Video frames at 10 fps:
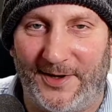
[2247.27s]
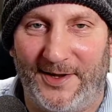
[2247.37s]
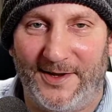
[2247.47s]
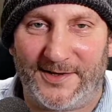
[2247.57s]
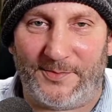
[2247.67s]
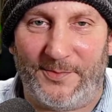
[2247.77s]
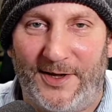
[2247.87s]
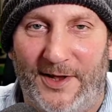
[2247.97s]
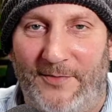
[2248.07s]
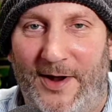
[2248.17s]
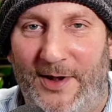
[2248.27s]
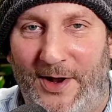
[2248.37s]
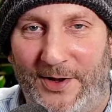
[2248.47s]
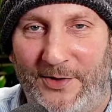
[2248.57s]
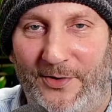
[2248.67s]
Somebody give it a
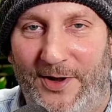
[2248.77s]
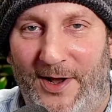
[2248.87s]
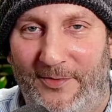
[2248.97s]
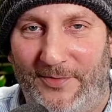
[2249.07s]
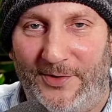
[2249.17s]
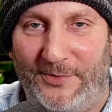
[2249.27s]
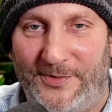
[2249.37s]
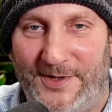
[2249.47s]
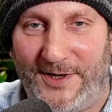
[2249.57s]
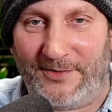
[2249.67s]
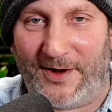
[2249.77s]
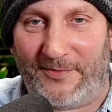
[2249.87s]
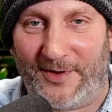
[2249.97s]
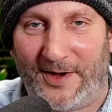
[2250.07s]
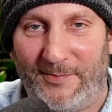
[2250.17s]
like or a love and you'll see a
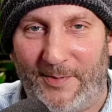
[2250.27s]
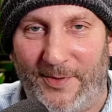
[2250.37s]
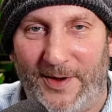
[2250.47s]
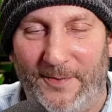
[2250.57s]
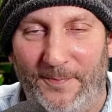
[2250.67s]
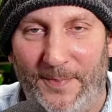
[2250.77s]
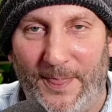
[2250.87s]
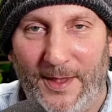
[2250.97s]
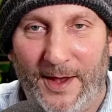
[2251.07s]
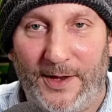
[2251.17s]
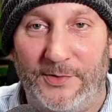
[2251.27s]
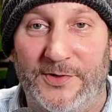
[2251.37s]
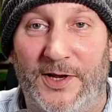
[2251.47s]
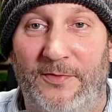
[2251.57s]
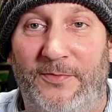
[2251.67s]
graphic come up here. And you'll see
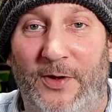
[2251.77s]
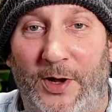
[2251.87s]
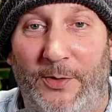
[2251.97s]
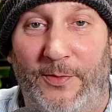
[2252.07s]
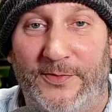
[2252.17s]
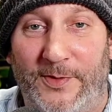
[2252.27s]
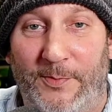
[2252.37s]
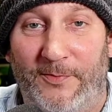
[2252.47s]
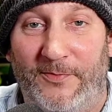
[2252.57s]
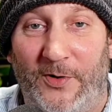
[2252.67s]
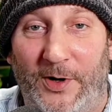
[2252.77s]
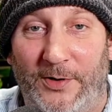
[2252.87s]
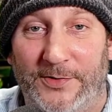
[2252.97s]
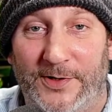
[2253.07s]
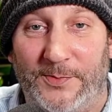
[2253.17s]
a follow if someone
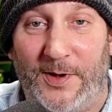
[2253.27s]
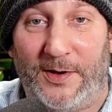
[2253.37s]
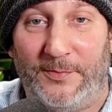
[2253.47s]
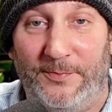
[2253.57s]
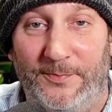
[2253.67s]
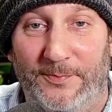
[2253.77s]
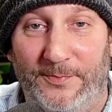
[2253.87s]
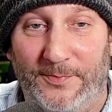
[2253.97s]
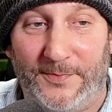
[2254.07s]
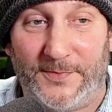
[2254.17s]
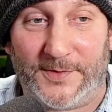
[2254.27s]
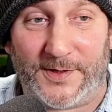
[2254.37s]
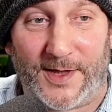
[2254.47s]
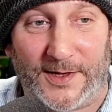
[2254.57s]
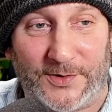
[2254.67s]
follows as well. So
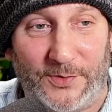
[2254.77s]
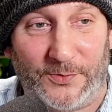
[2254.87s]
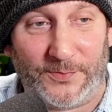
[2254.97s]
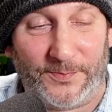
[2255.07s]
that's cool.